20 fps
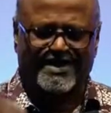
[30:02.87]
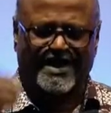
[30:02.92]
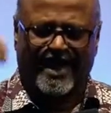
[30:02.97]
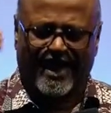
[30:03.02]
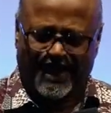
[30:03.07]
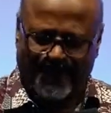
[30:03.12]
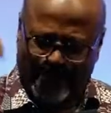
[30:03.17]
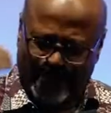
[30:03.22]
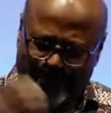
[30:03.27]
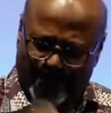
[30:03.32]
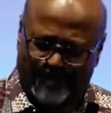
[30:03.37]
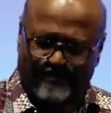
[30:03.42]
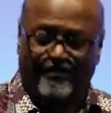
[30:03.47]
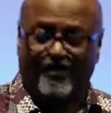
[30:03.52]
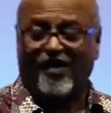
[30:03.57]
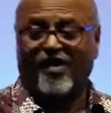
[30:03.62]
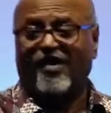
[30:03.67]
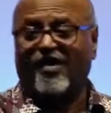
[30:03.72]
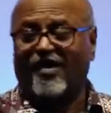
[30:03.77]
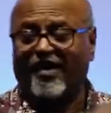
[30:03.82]
lying ahead
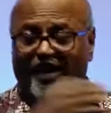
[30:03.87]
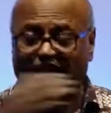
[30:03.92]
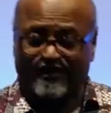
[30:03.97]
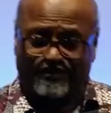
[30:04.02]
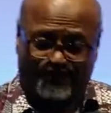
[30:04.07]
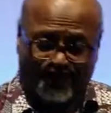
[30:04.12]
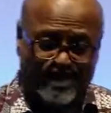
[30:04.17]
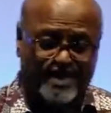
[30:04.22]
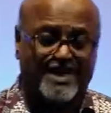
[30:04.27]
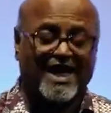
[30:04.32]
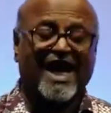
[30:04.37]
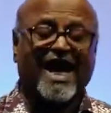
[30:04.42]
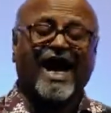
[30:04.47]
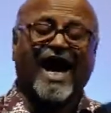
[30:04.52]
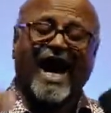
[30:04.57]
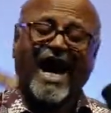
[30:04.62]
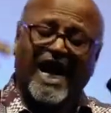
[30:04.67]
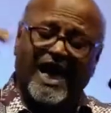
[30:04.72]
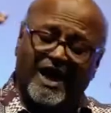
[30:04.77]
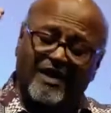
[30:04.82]
for all of us.
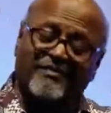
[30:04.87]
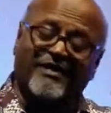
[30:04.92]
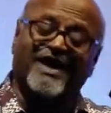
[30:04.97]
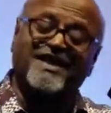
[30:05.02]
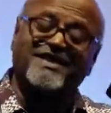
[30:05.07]
I am a